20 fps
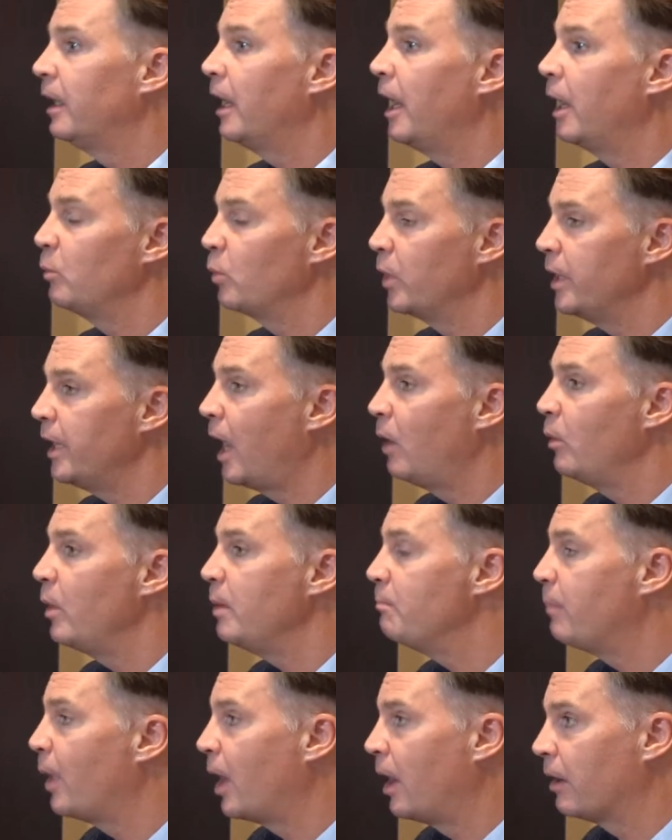and we're now
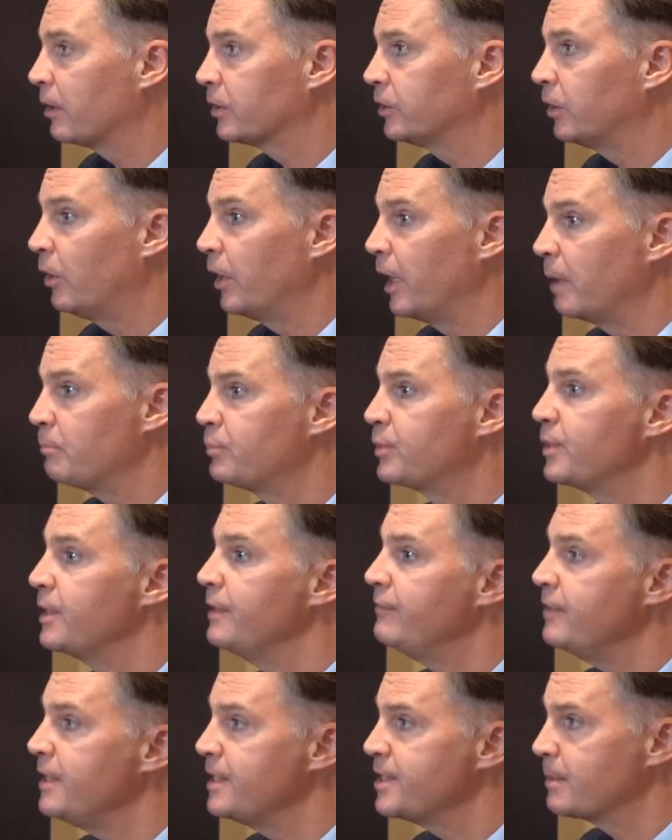embarked on a
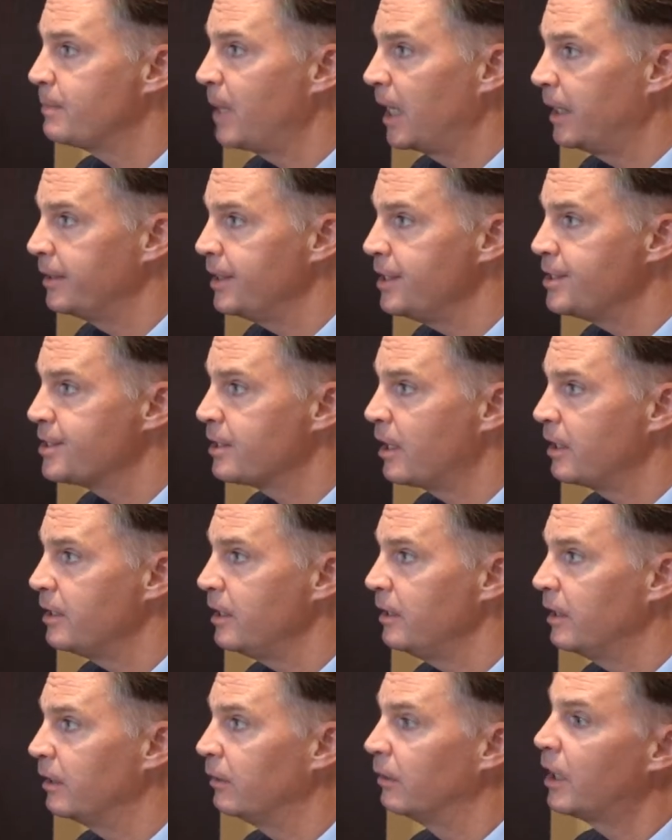pre-feasibility
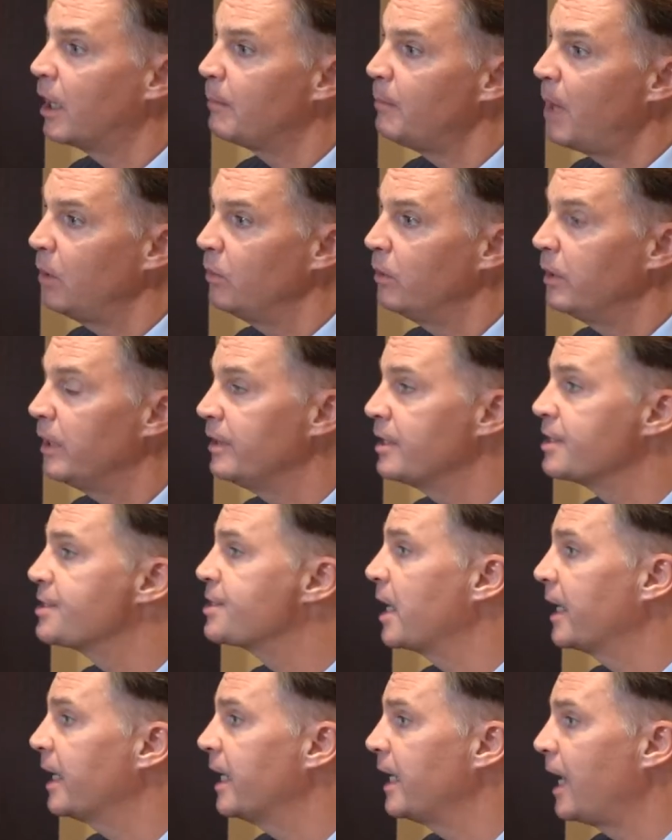study that'll come out in the
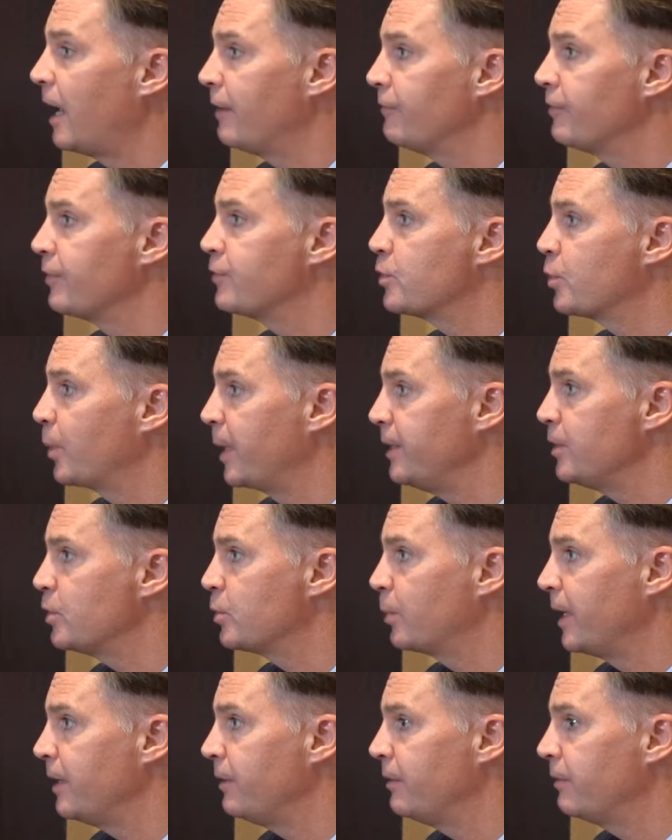second half of
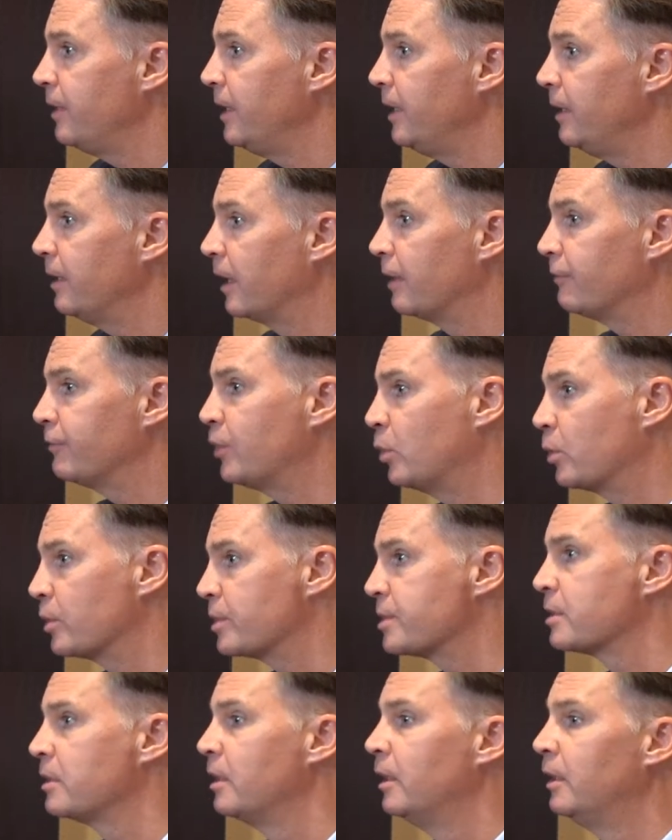2023. And of
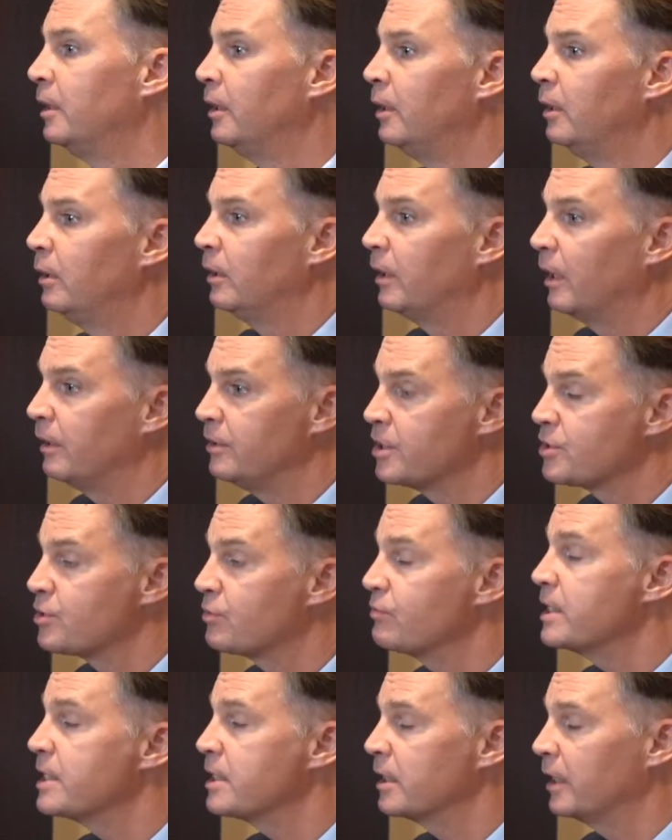course,
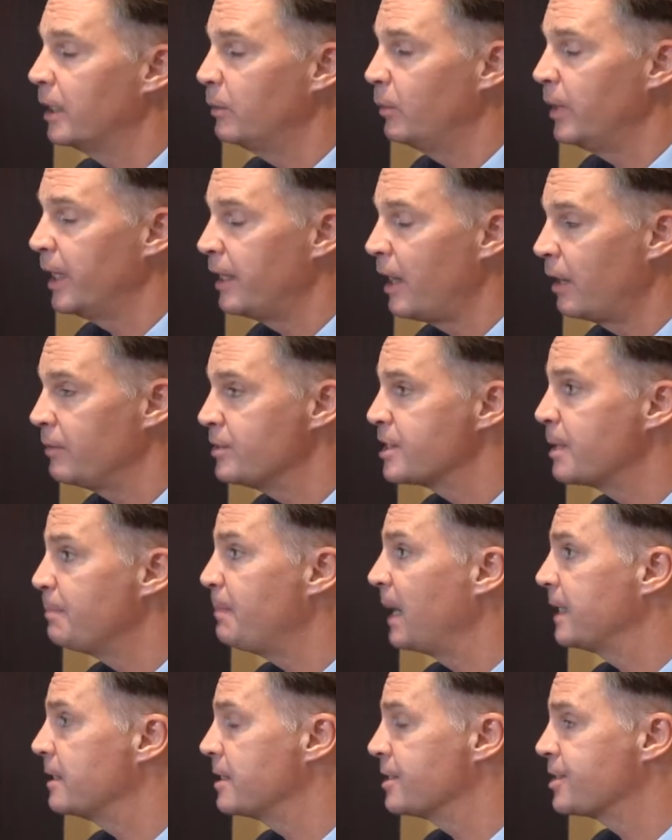just recently we announced a
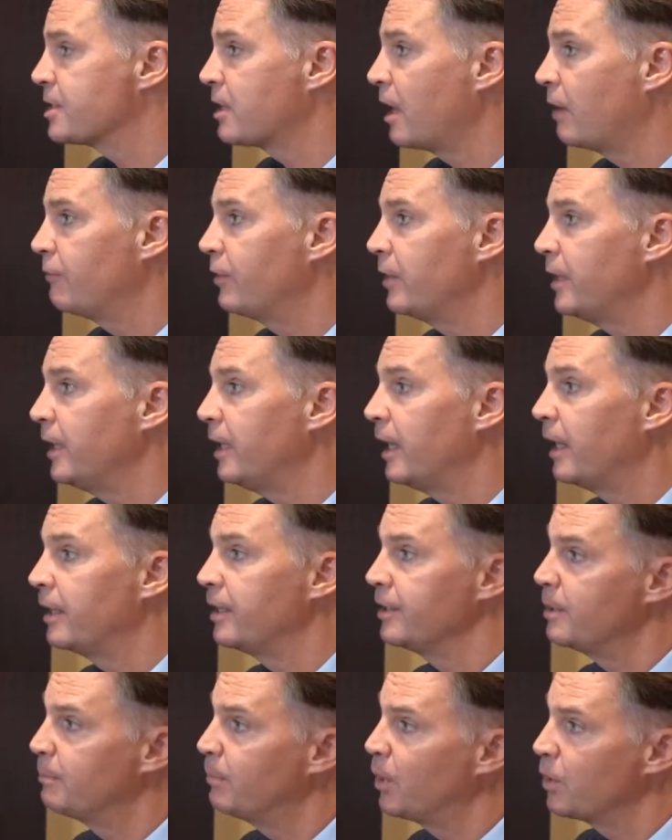big discovery
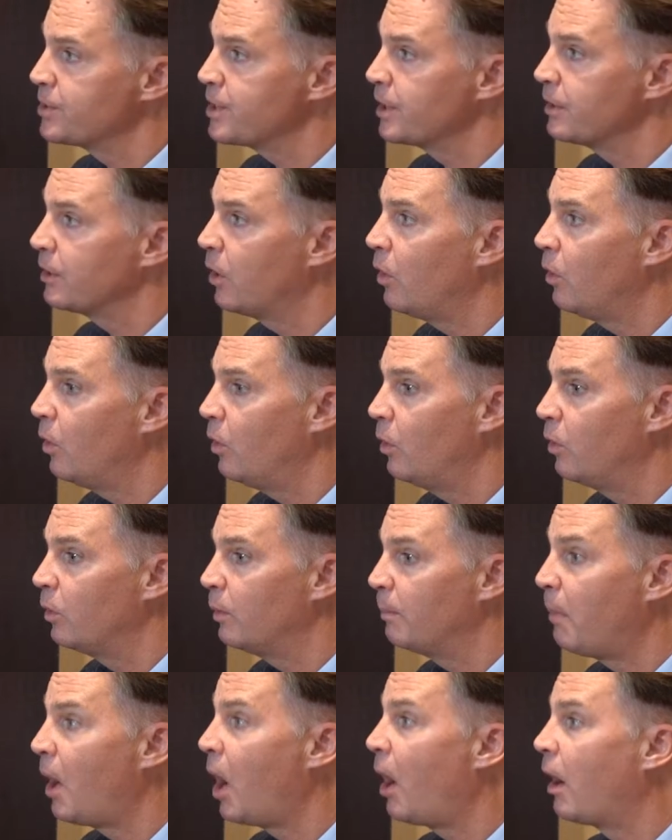at a deposit
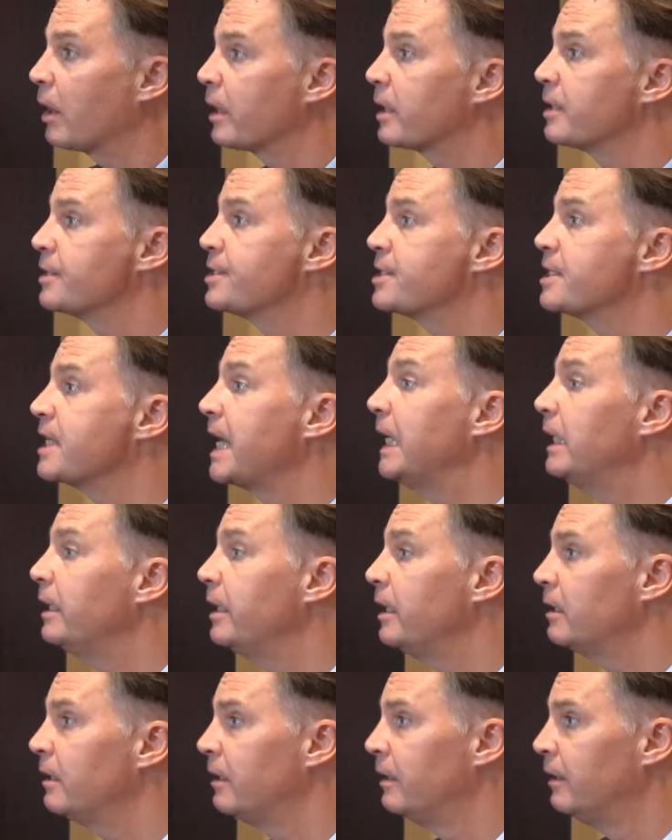called Park
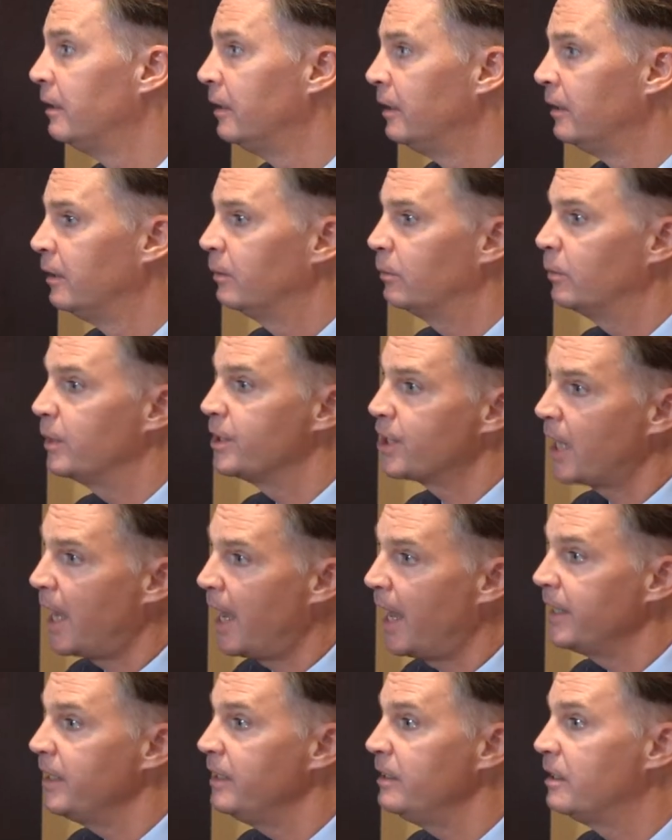Salyer, which
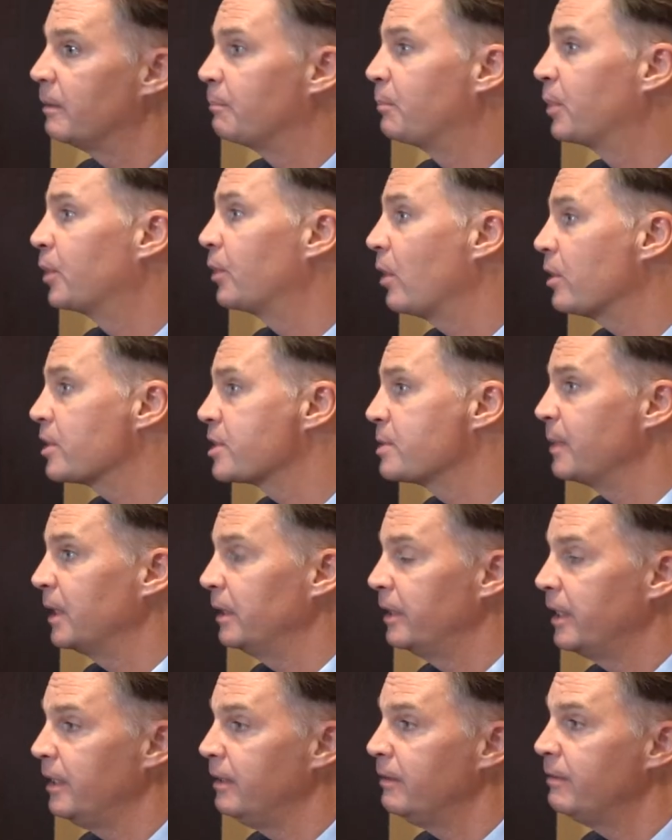added
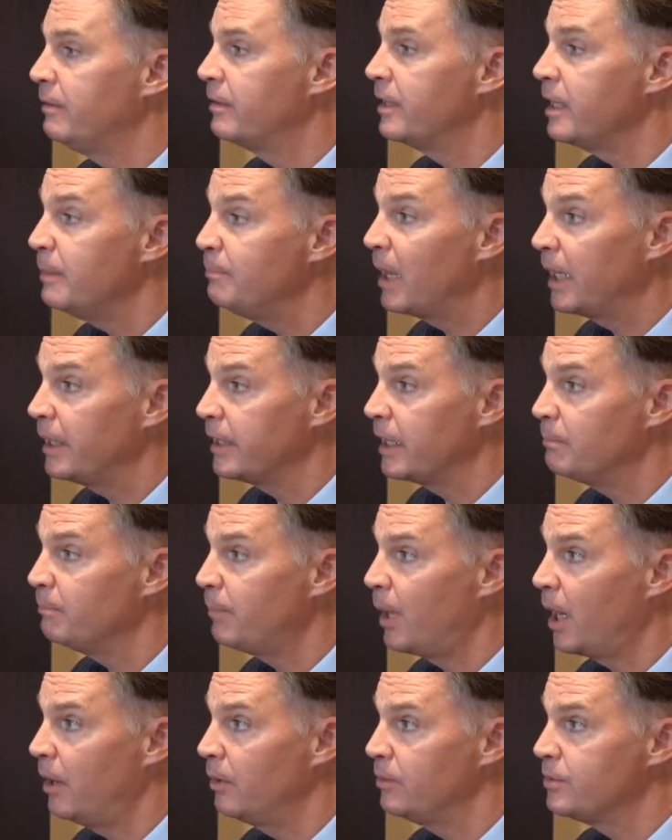approximately 3 billion
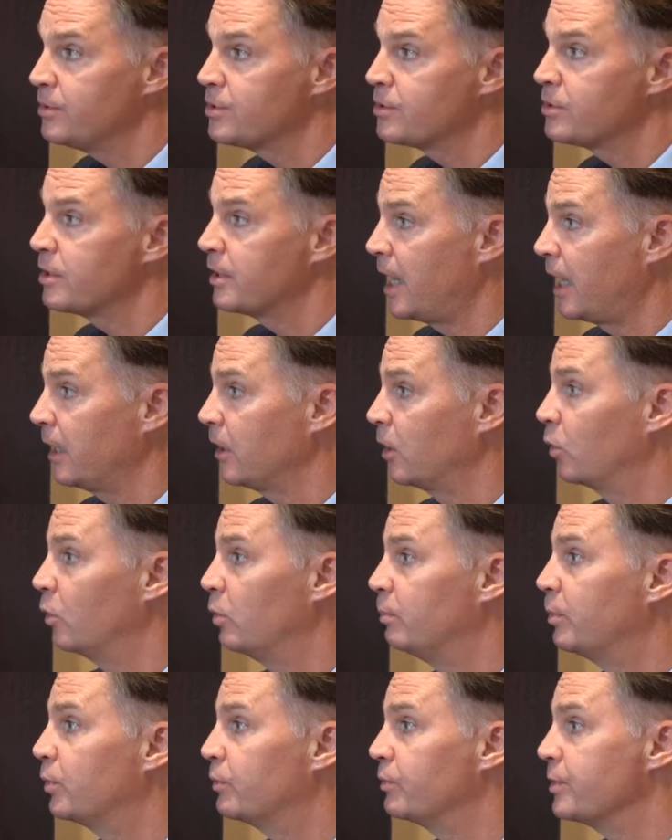pounds to that
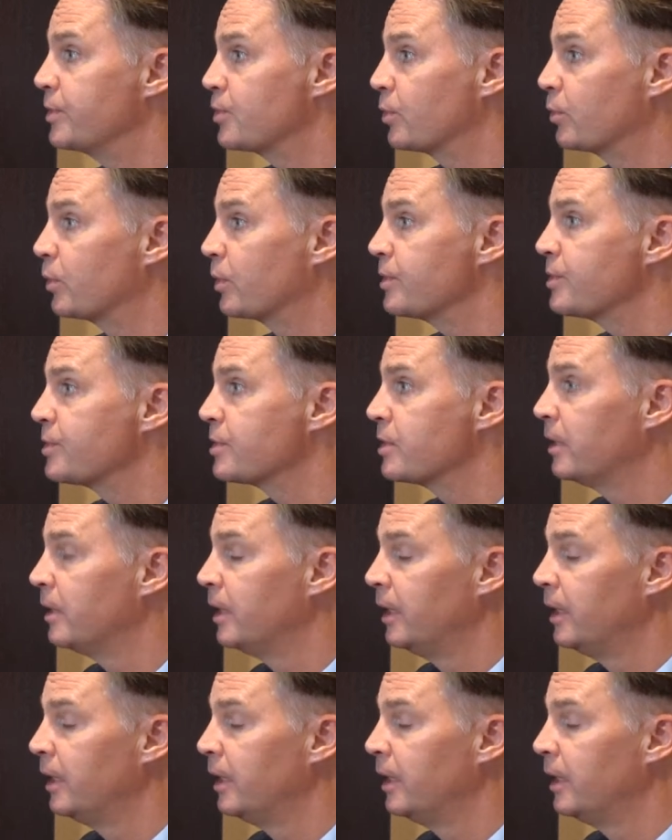global resource.